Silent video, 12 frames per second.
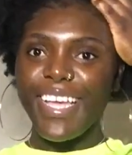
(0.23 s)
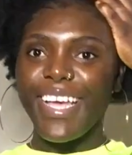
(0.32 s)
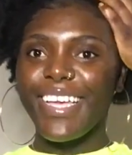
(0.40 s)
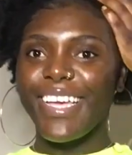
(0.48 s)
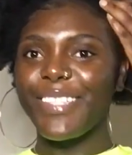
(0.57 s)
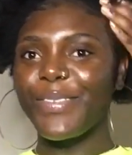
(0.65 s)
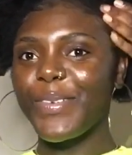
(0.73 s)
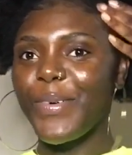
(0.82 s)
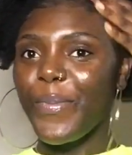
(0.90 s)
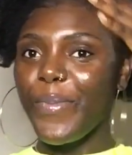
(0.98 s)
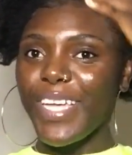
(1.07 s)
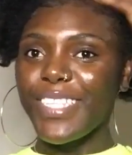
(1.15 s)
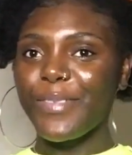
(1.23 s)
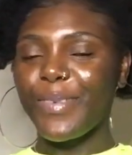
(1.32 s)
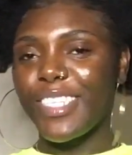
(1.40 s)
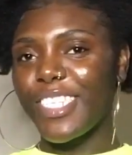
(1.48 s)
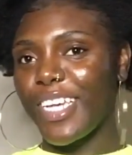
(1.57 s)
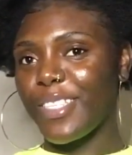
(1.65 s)
Hi guys, welcome back to
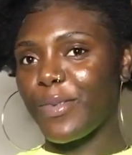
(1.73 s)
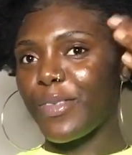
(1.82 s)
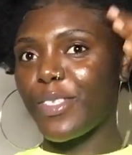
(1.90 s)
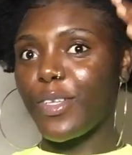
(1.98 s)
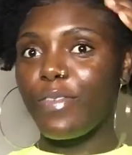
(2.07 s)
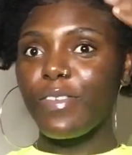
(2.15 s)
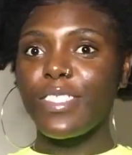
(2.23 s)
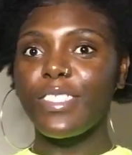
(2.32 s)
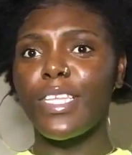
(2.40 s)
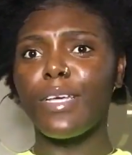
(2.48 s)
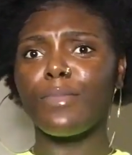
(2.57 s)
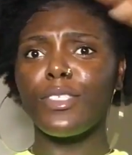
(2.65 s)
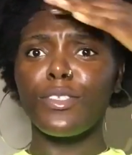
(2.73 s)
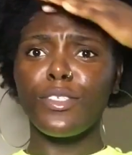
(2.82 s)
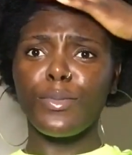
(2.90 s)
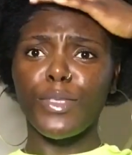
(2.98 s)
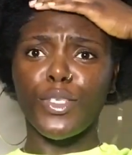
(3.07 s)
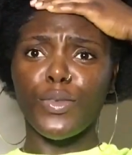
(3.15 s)
my channel. So for today I'm just going
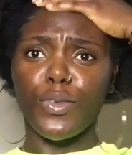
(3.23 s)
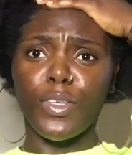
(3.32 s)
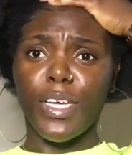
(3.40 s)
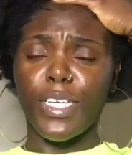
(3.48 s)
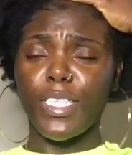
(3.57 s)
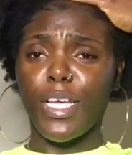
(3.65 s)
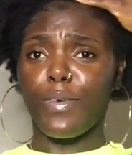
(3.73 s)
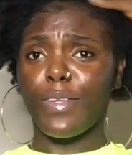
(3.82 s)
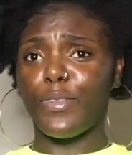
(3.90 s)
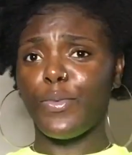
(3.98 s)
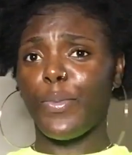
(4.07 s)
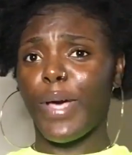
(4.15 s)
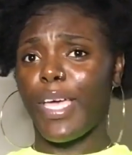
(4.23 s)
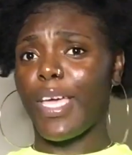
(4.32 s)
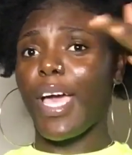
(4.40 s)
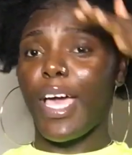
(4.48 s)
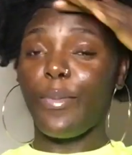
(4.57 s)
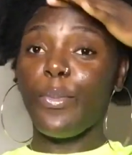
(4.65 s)
to be showing you guys how I do my
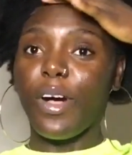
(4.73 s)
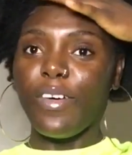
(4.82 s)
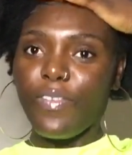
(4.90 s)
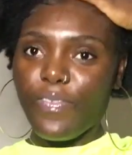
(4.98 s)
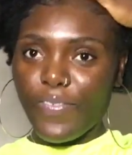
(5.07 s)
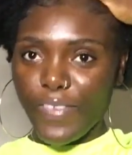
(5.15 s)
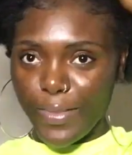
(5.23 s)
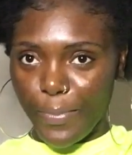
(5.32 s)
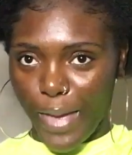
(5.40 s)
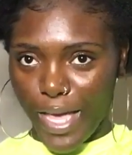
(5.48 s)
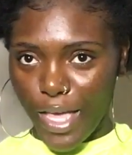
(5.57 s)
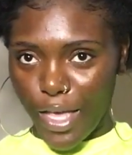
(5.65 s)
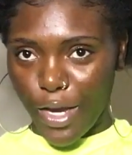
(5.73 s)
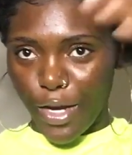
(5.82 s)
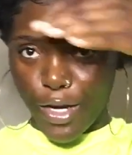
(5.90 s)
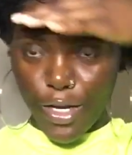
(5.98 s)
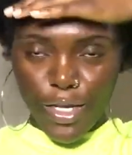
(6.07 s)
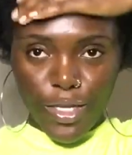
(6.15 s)
high puff on my hair.
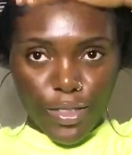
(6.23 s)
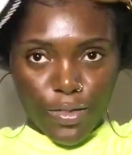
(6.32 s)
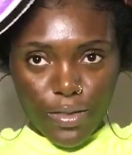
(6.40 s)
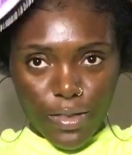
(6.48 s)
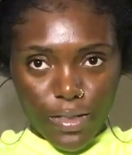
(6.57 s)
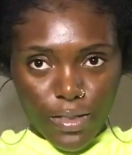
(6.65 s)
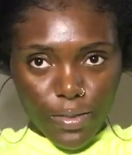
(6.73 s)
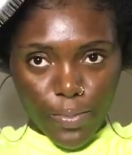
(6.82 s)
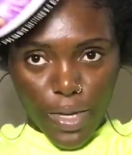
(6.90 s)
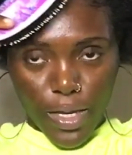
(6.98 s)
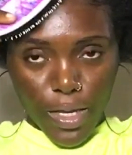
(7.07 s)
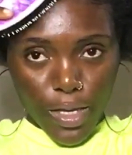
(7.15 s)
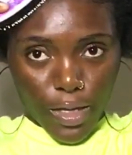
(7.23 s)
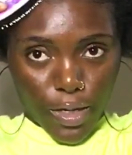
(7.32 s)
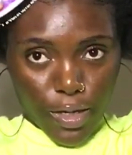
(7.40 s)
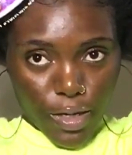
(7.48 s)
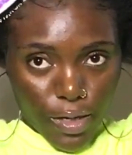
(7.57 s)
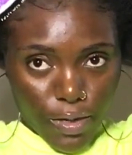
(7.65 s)
So this is my hair.